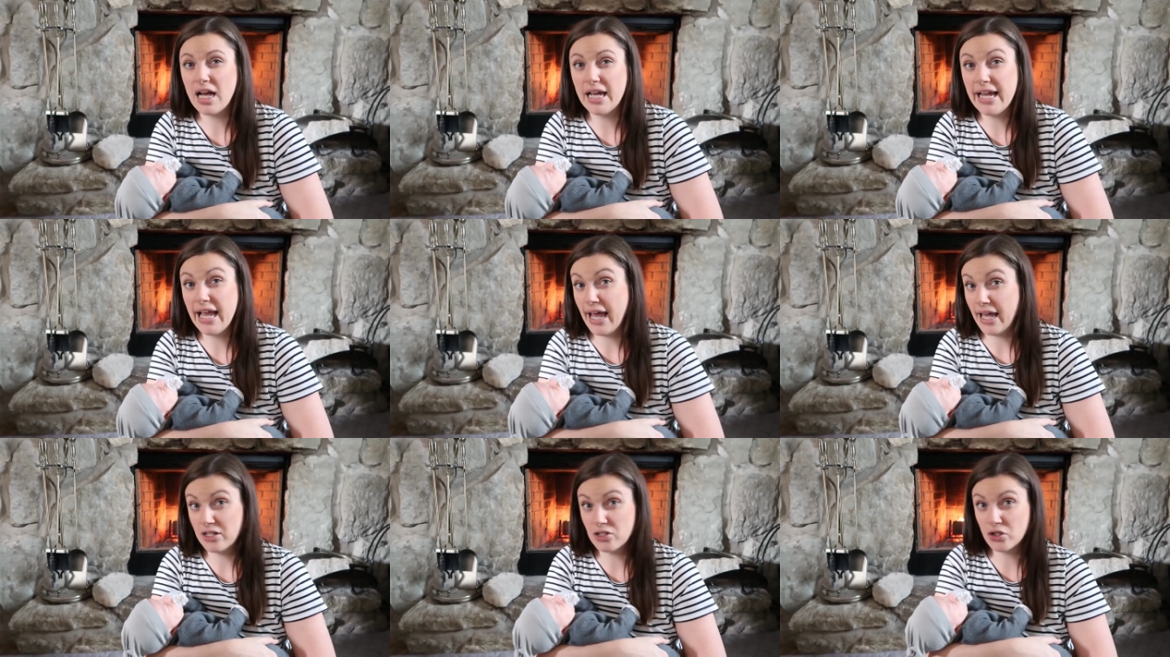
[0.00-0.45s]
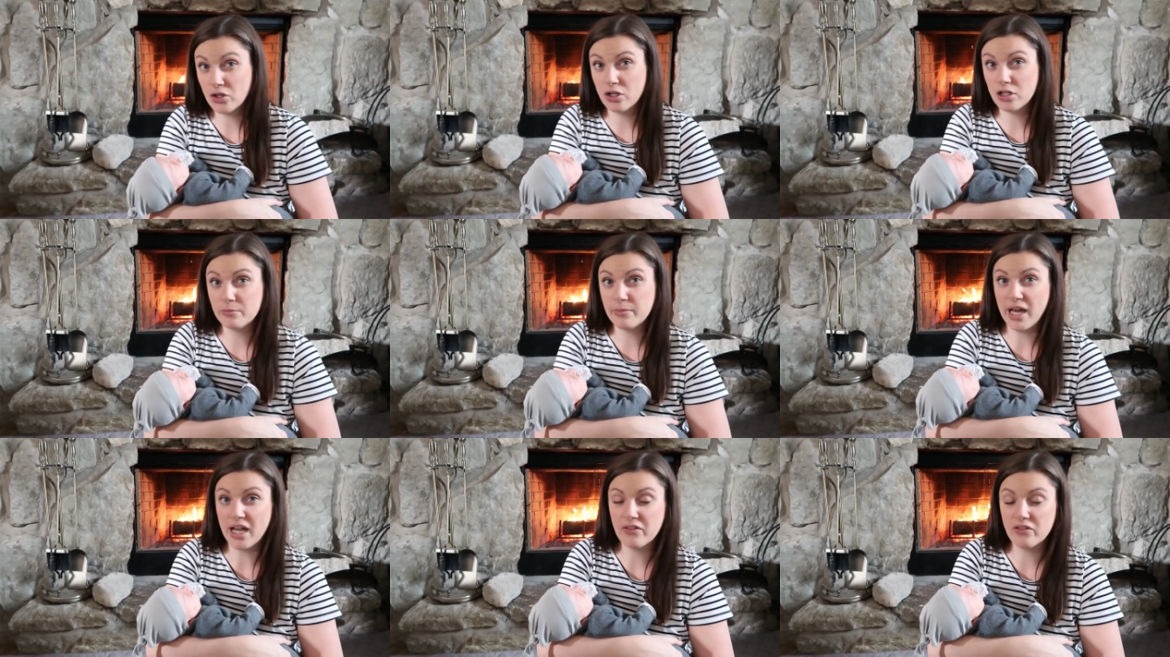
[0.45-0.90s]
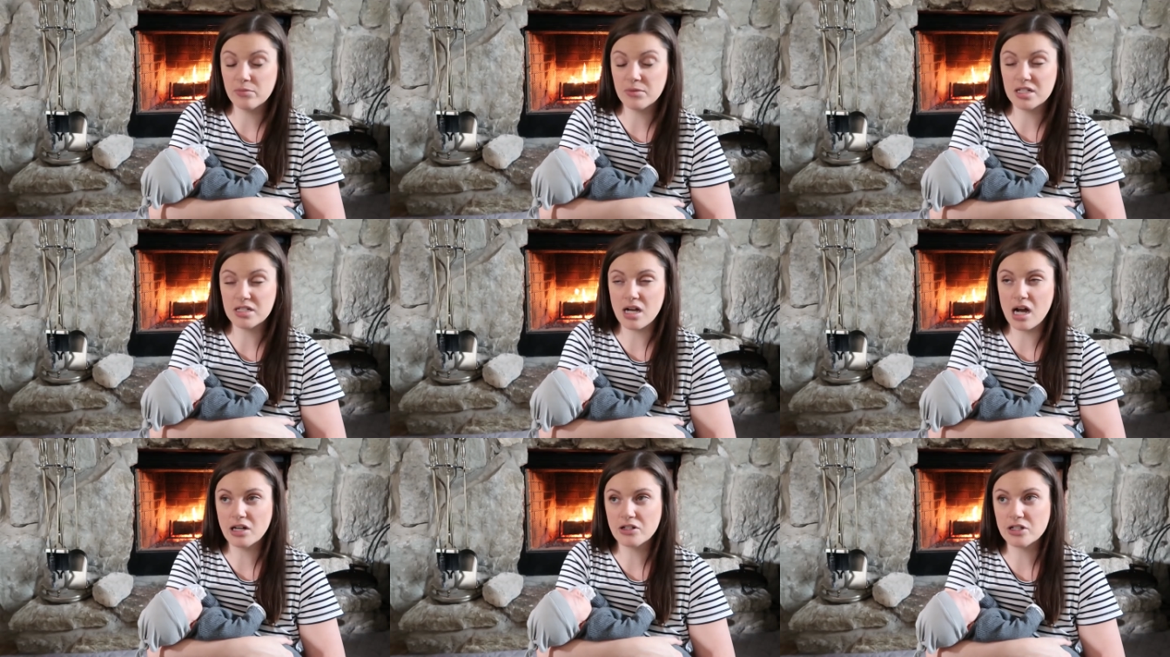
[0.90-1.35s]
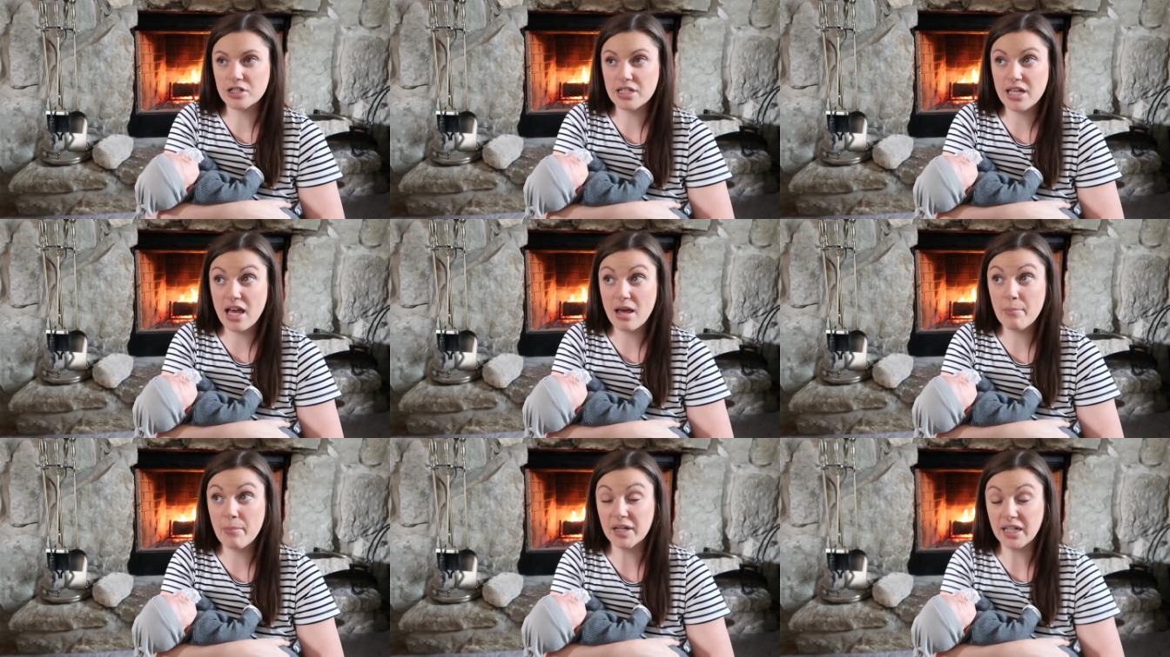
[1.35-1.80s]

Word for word: I hadn't heard back from the doctor yet,